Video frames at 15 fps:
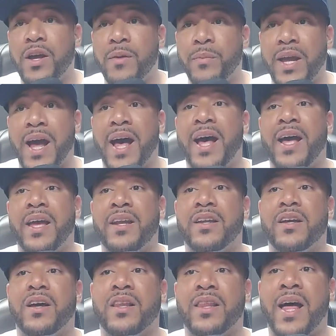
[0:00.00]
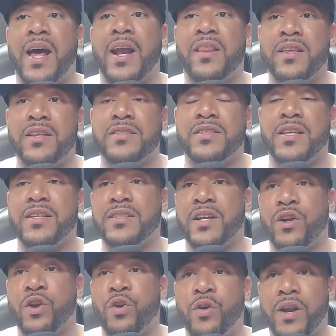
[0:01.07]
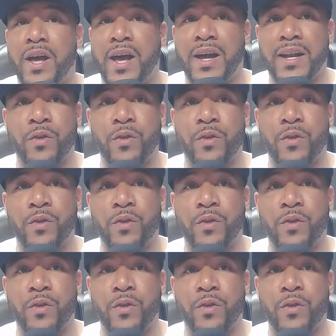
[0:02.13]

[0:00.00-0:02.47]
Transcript: behind a lot of these things that are going on.